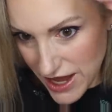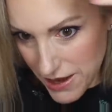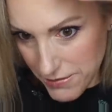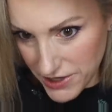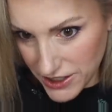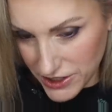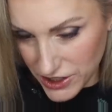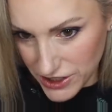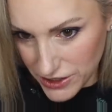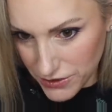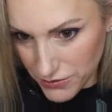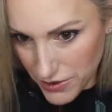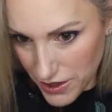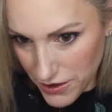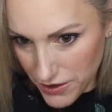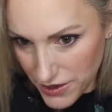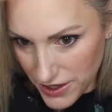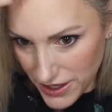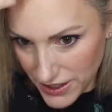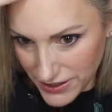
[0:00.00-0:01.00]
I'm going to do
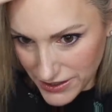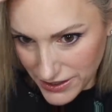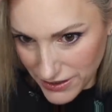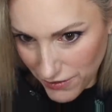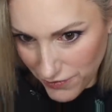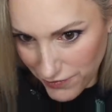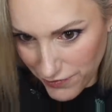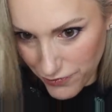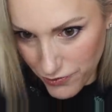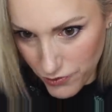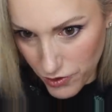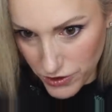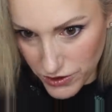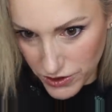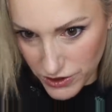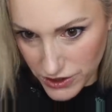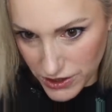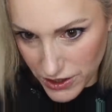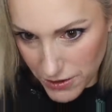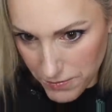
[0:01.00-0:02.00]
this
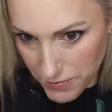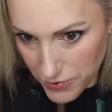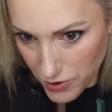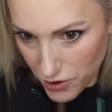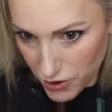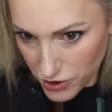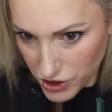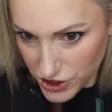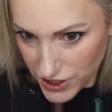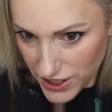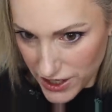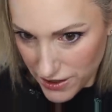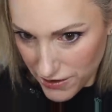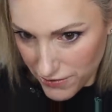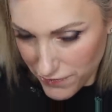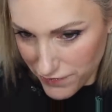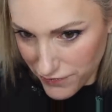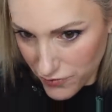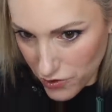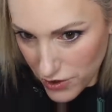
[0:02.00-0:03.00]
front portion
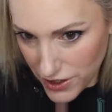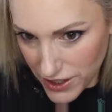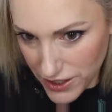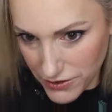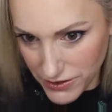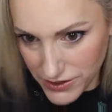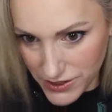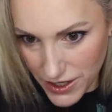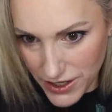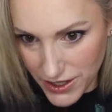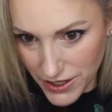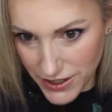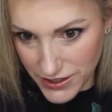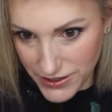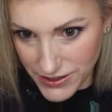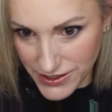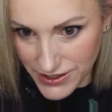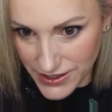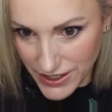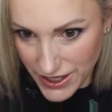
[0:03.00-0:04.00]
for you so you
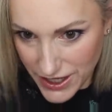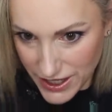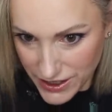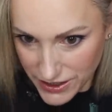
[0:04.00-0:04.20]
can see